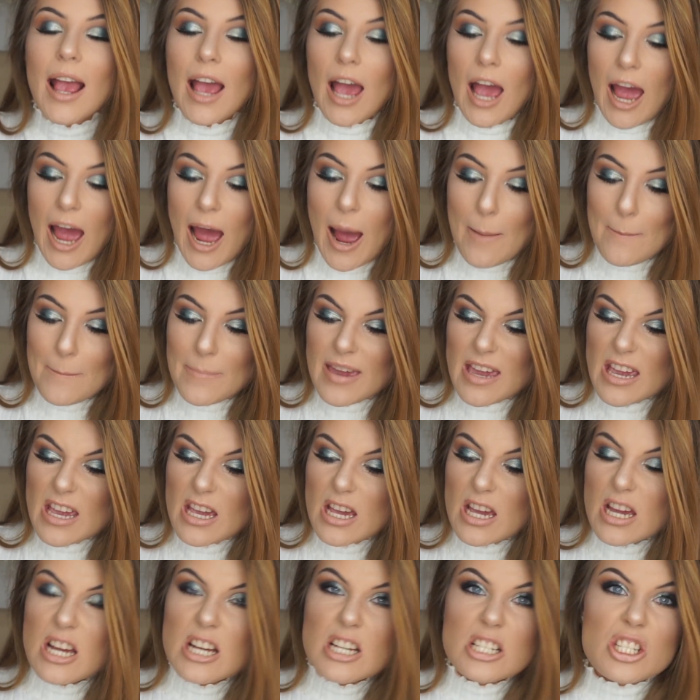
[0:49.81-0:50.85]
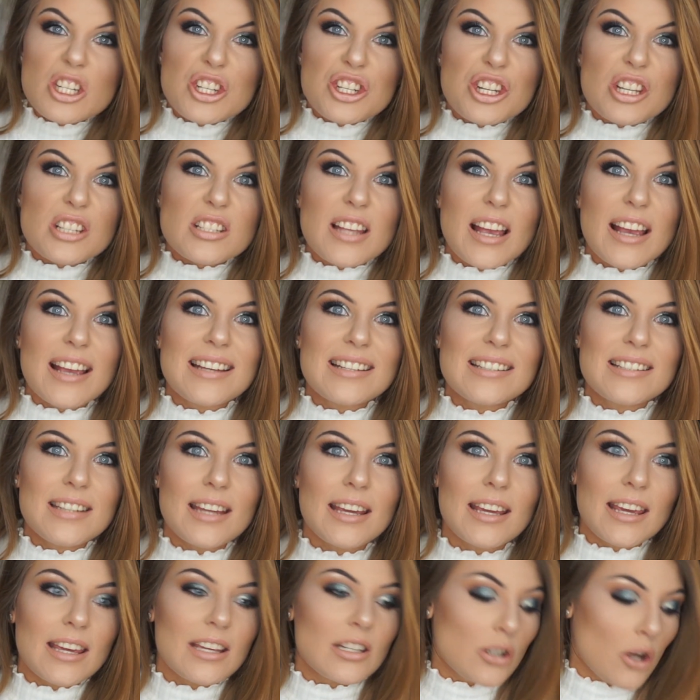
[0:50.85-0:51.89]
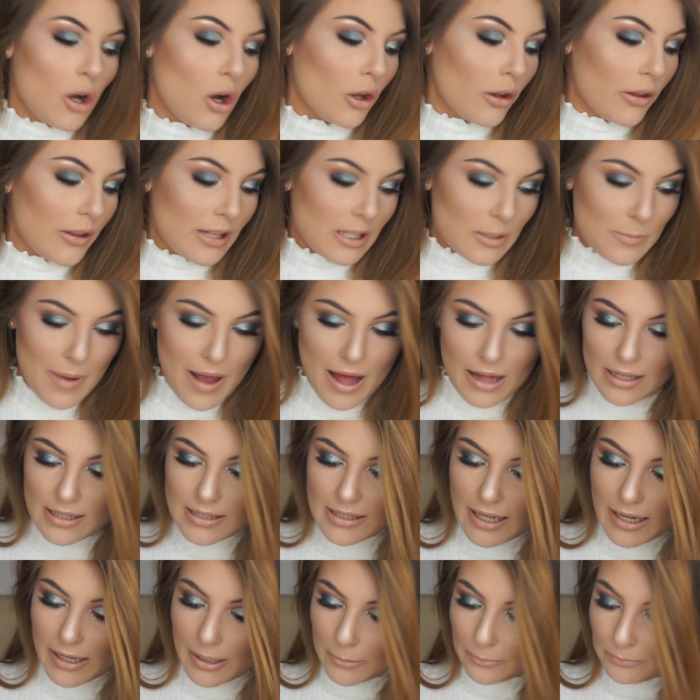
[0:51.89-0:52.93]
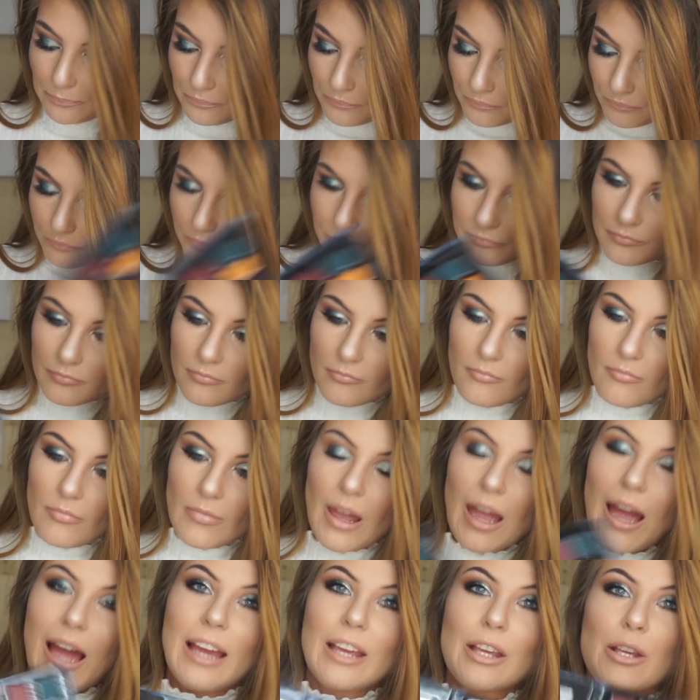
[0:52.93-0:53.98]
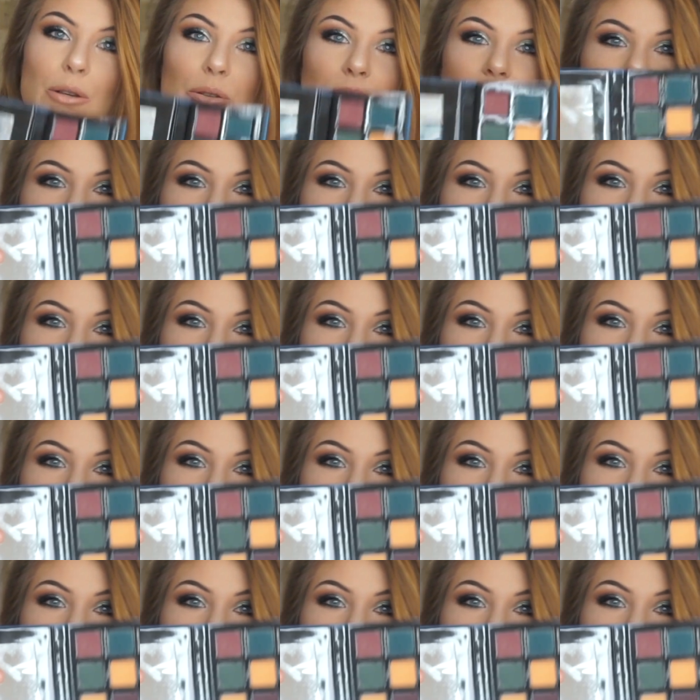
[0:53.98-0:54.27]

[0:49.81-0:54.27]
happy to just like dig into all of these palettes. Like I used